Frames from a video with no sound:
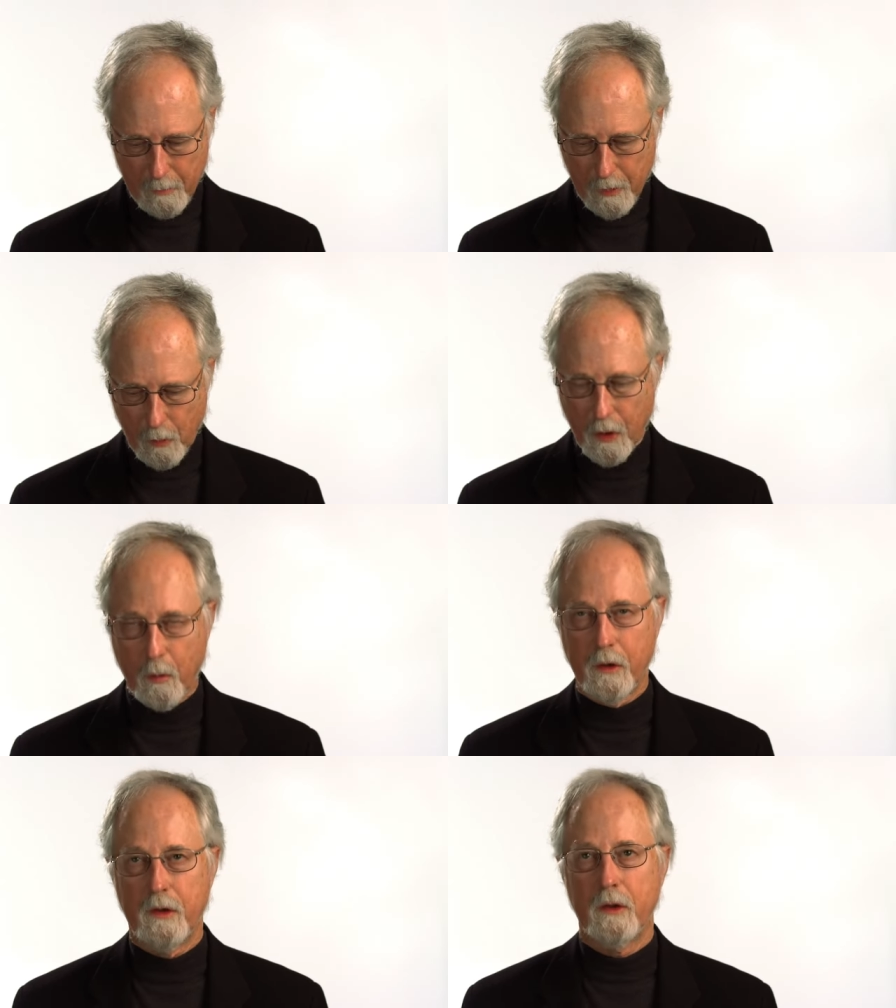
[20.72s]
But what
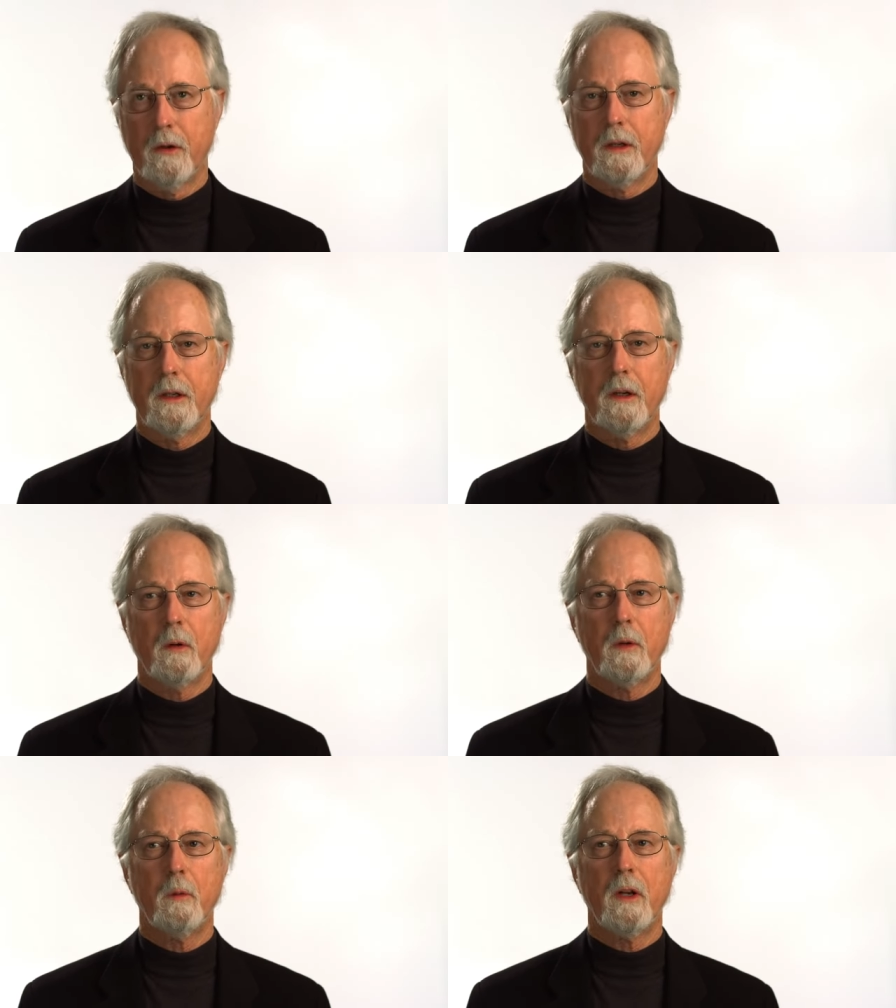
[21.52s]
are we doing
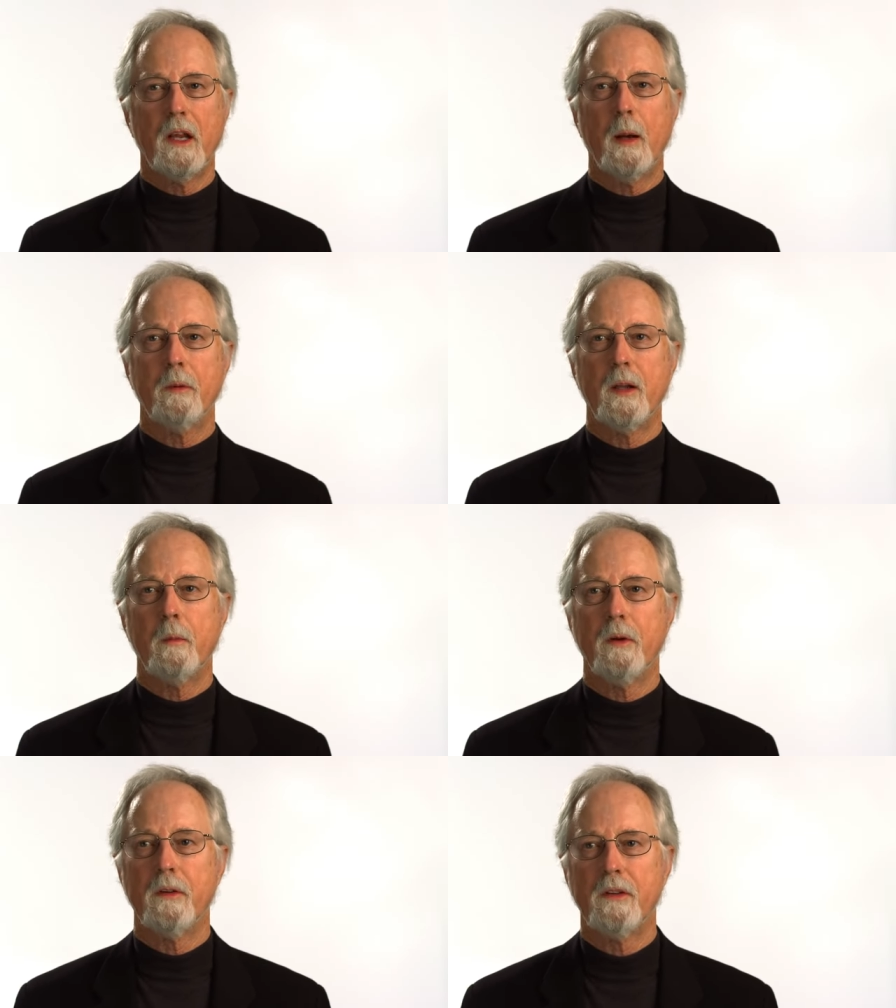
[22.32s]
here? Are we really helping
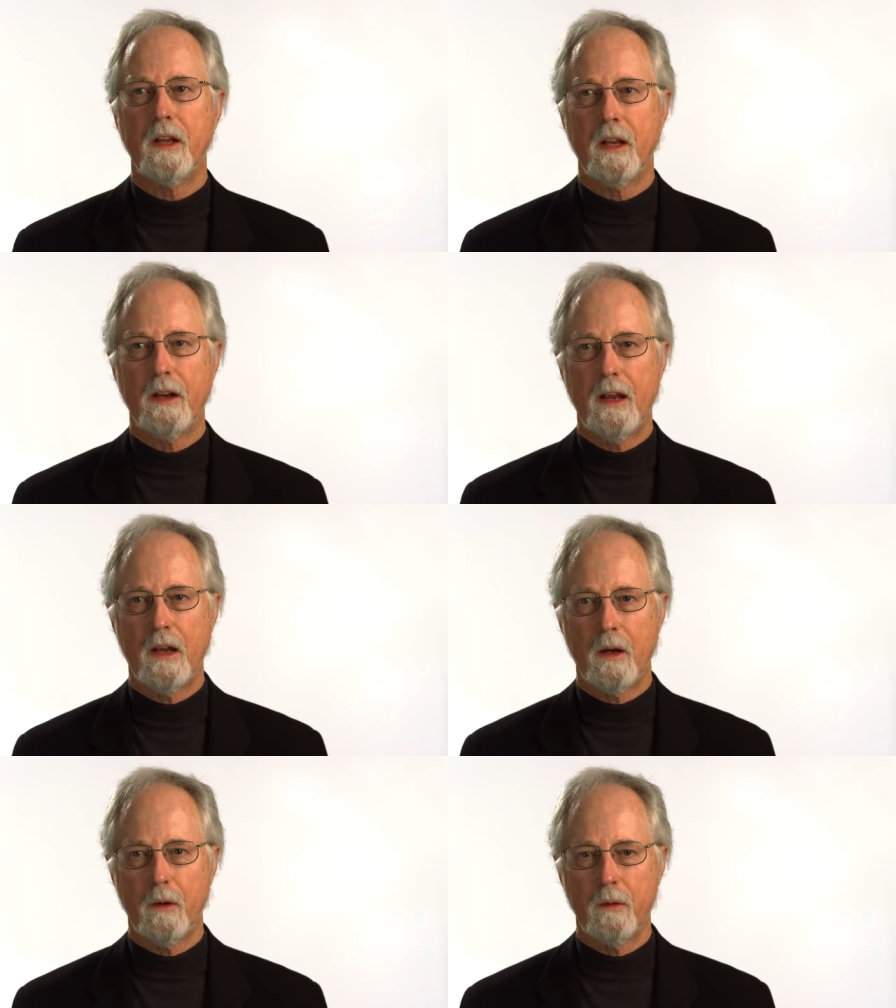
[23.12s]
them understand
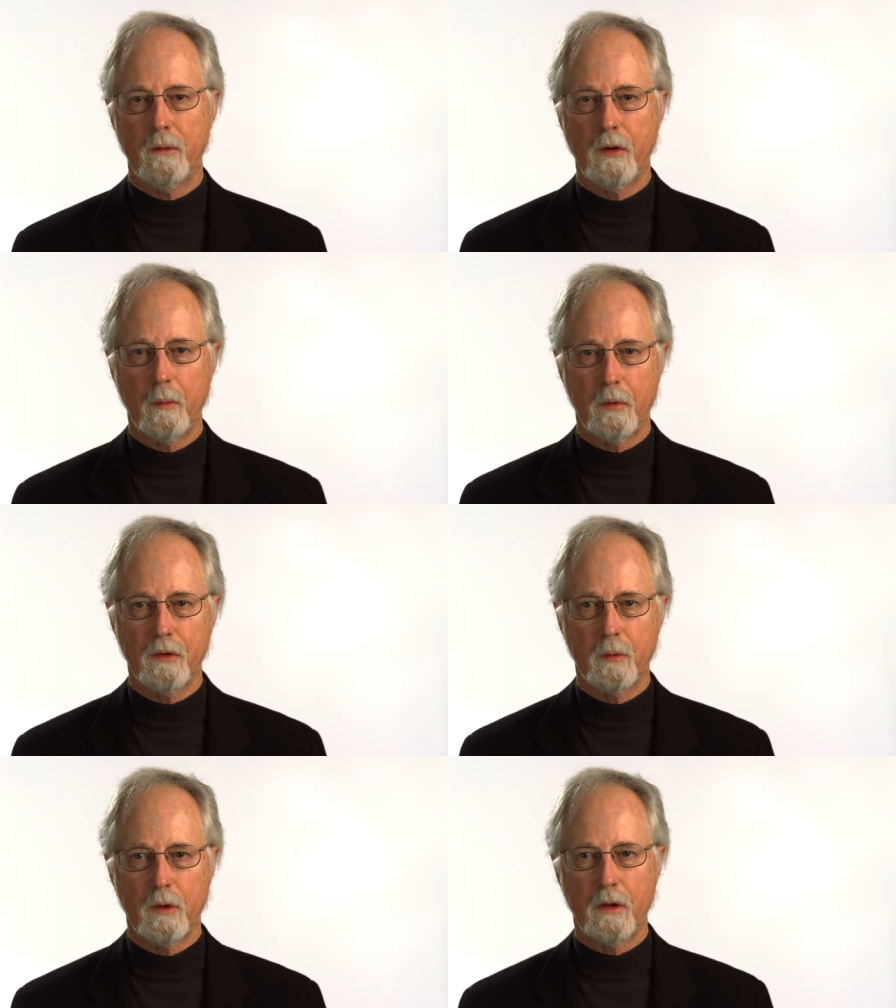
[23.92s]
how
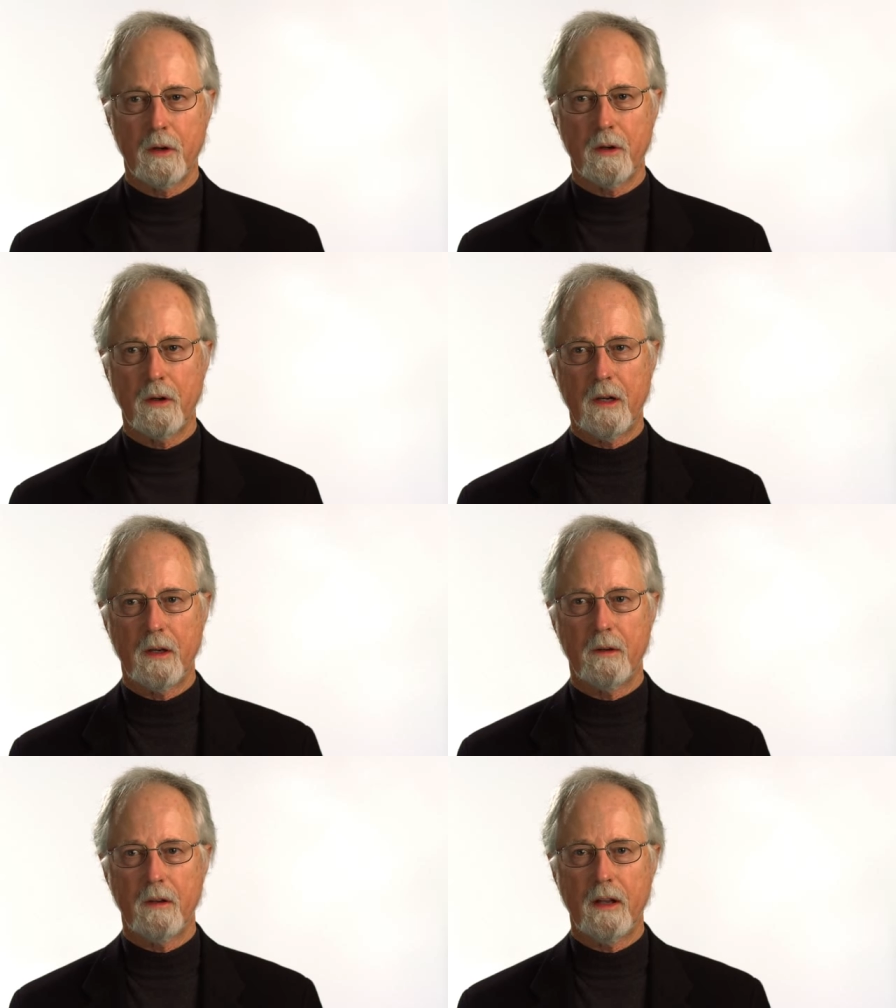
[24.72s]
numbers work or
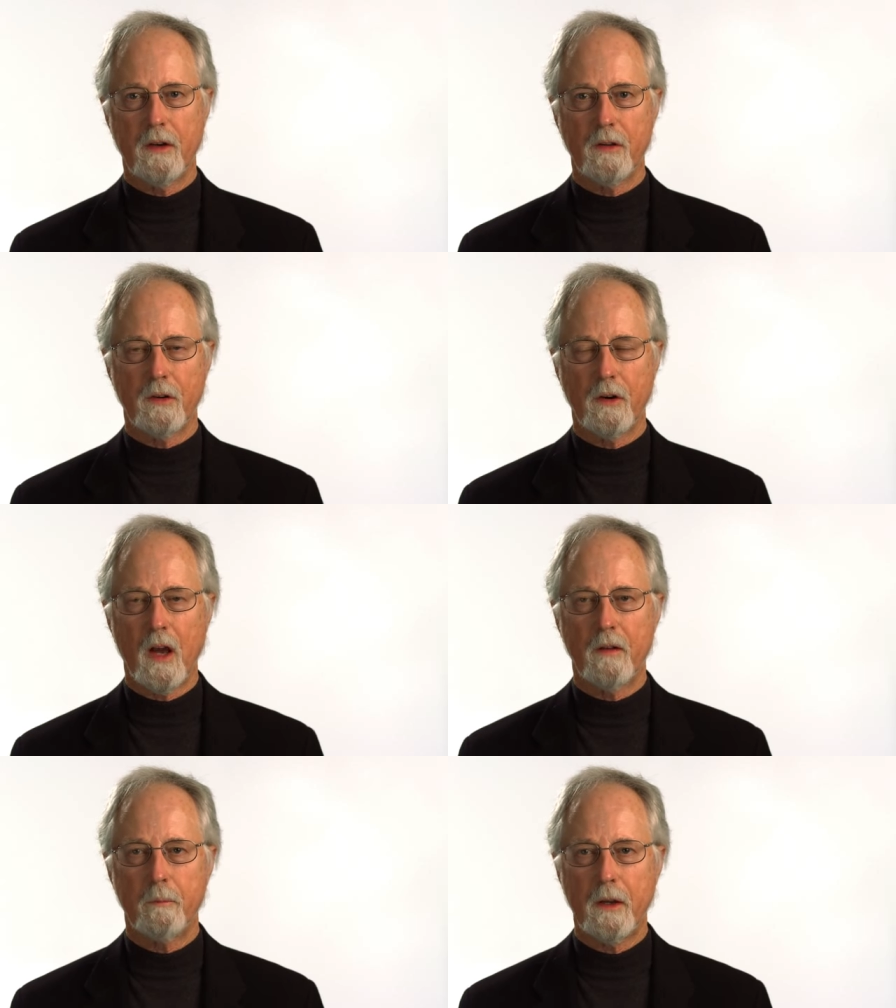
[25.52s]
how letters are
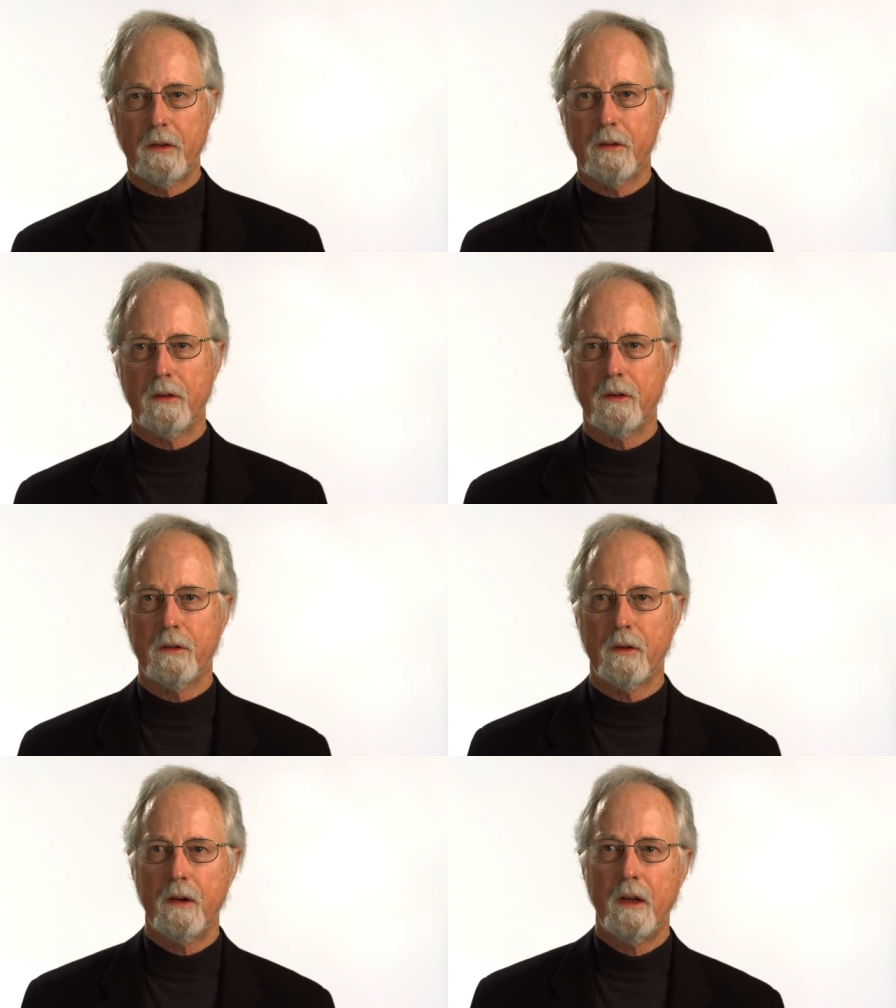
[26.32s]
not pictures
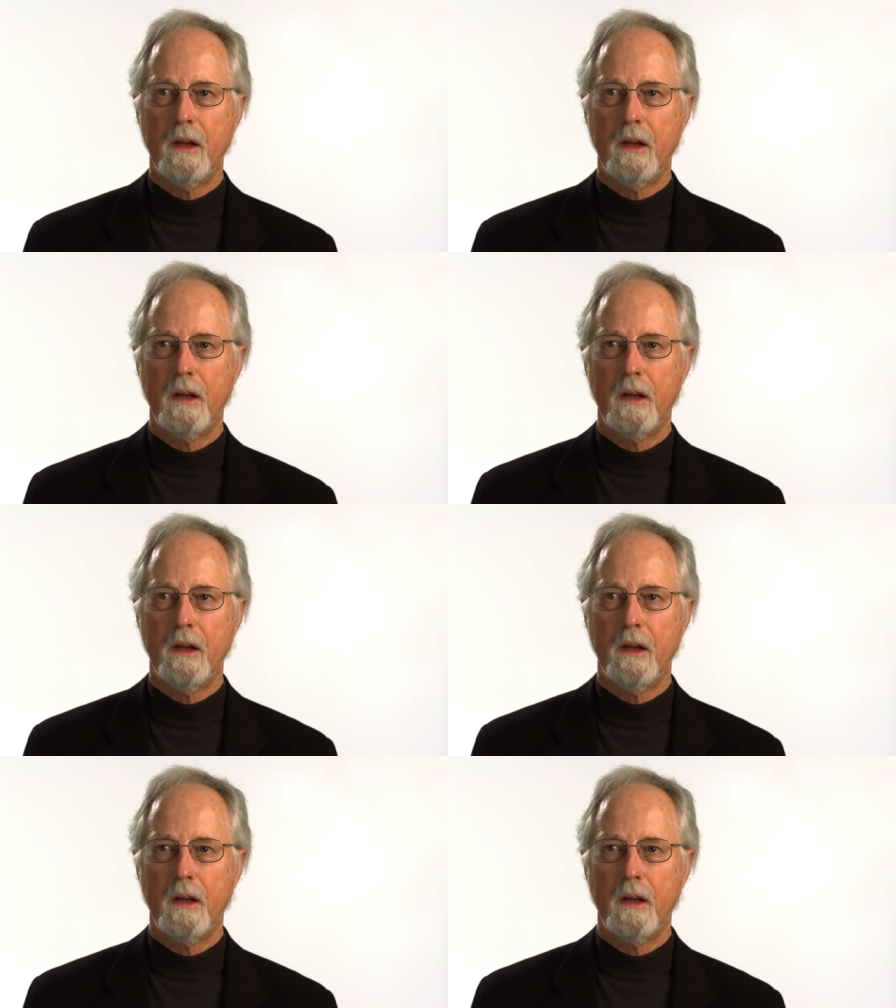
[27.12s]
or